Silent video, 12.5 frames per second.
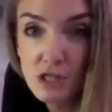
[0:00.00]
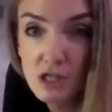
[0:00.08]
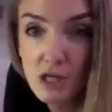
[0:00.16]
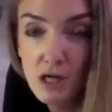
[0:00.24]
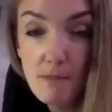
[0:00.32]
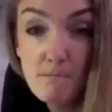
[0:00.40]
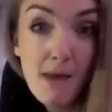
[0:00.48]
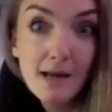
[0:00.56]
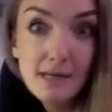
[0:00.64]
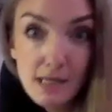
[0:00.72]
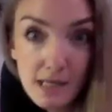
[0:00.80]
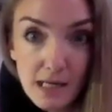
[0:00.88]
to
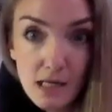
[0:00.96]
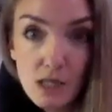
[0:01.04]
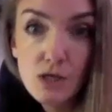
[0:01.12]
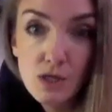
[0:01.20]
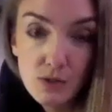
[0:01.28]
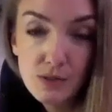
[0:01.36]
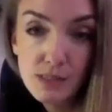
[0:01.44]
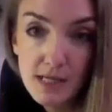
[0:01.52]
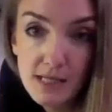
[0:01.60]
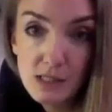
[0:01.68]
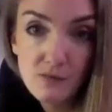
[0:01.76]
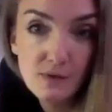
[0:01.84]
manually use
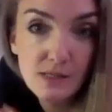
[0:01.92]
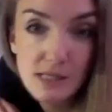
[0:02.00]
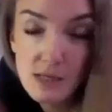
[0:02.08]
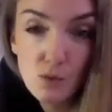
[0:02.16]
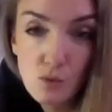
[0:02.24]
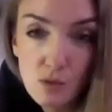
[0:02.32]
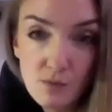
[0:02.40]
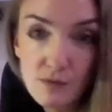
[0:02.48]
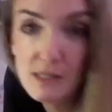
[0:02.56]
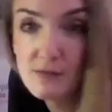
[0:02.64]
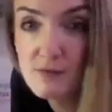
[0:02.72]
this. Obviously, all of these